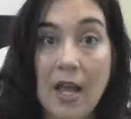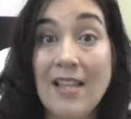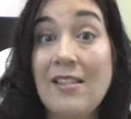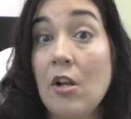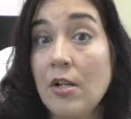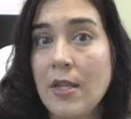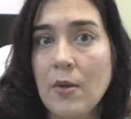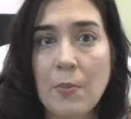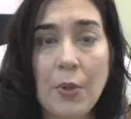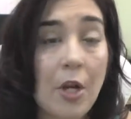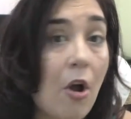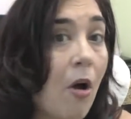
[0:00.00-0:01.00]
as long as I was
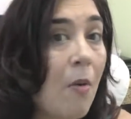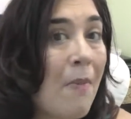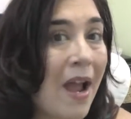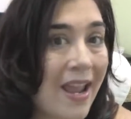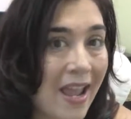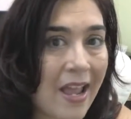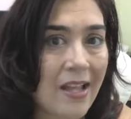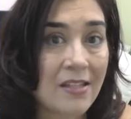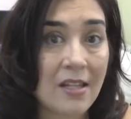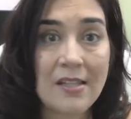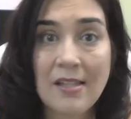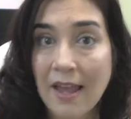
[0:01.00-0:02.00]
putting all my
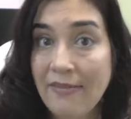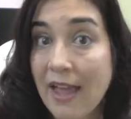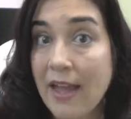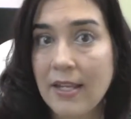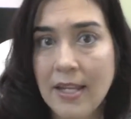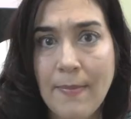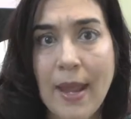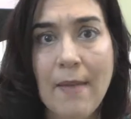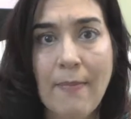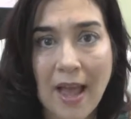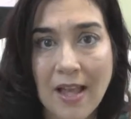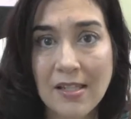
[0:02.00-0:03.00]
eggs inside that
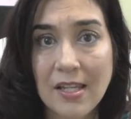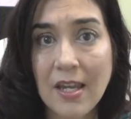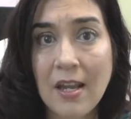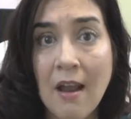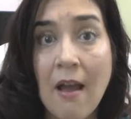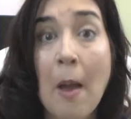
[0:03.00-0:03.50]
eBay basket,